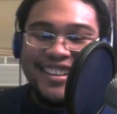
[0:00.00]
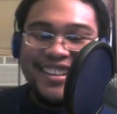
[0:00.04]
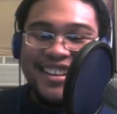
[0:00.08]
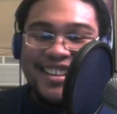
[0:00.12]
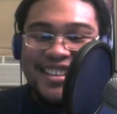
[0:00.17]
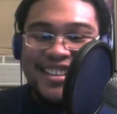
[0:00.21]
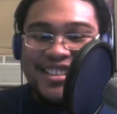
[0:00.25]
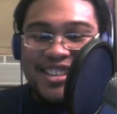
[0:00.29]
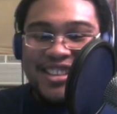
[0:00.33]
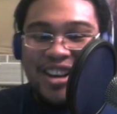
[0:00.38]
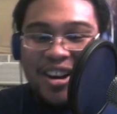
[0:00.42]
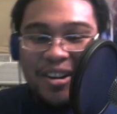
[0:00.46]

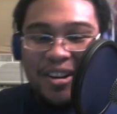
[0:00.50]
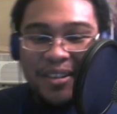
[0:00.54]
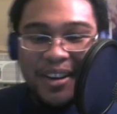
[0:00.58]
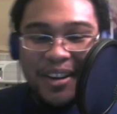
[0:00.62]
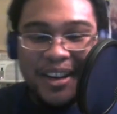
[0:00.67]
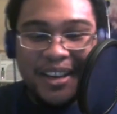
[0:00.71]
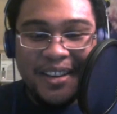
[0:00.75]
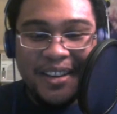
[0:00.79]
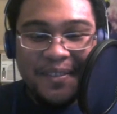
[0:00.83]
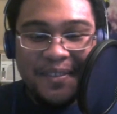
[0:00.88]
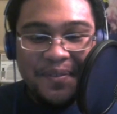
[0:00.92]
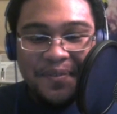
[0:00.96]

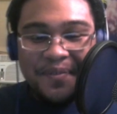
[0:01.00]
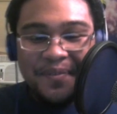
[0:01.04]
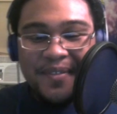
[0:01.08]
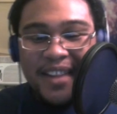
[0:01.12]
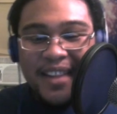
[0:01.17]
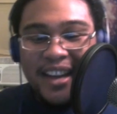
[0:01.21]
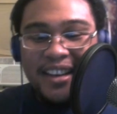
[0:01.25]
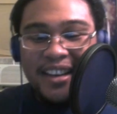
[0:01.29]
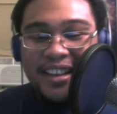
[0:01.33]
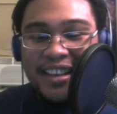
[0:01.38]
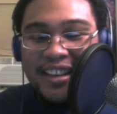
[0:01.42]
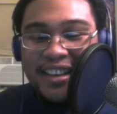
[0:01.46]
Sorry,
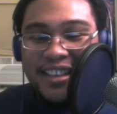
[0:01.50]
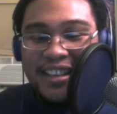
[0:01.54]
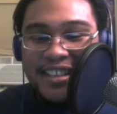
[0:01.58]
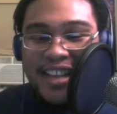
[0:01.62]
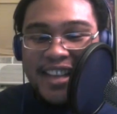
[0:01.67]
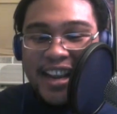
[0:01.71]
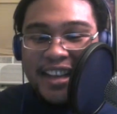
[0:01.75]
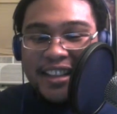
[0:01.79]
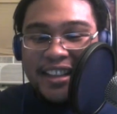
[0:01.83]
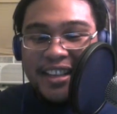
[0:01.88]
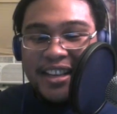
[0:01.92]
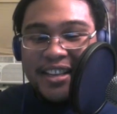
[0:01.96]
I didn't
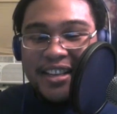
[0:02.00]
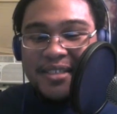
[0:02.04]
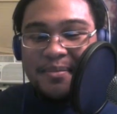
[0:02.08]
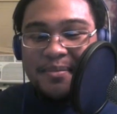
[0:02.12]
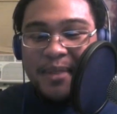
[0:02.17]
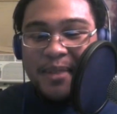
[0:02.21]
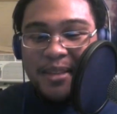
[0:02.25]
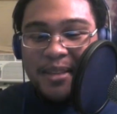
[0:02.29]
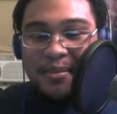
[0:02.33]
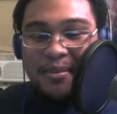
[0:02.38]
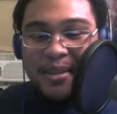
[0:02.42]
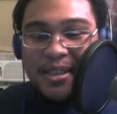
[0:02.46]
exactly
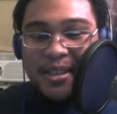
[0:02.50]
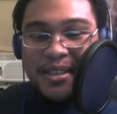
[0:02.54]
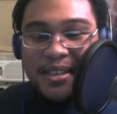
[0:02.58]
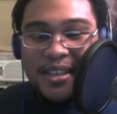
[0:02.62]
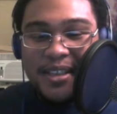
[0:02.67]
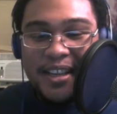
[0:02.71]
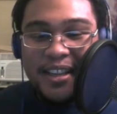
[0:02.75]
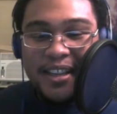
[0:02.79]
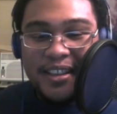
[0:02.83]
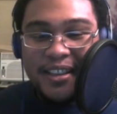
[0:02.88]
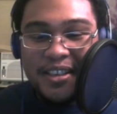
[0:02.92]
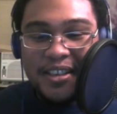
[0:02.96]
expect to be
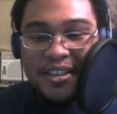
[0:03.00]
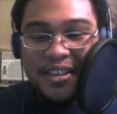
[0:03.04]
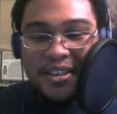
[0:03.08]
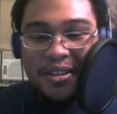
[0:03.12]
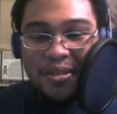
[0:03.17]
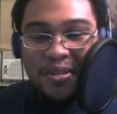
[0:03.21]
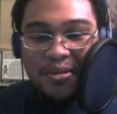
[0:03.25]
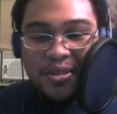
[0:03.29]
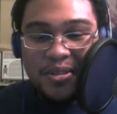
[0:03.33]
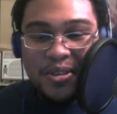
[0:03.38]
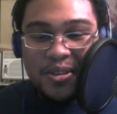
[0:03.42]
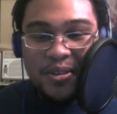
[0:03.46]
sitting this
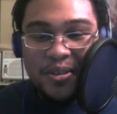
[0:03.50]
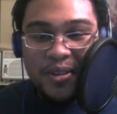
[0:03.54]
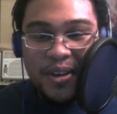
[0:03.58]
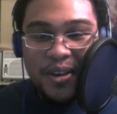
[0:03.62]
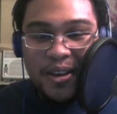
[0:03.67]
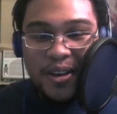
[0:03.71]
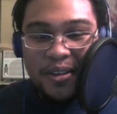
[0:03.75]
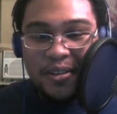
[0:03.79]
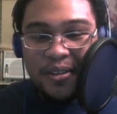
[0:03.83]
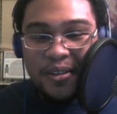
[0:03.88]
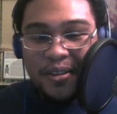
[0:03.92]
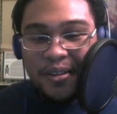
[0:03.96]
close to her
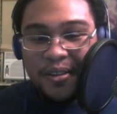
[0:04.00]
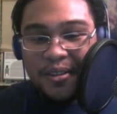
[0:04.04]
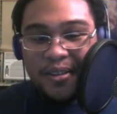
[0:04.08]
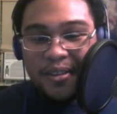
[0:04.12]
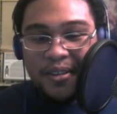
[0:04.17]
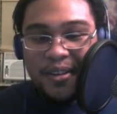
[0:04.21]
either.